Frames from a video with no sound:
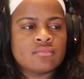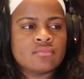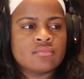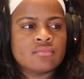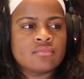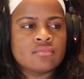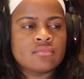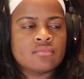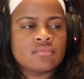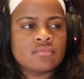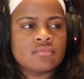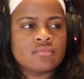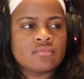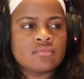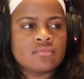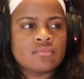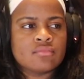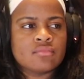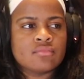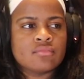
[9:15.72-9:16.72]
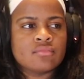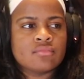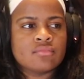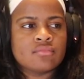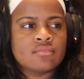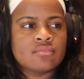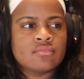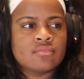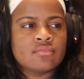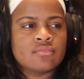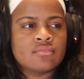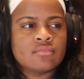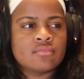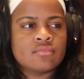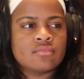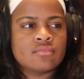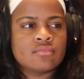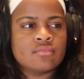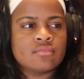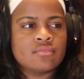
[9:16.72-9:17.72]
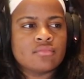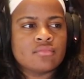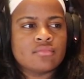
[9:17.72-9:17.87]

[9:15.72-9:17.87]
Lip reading: [no speech]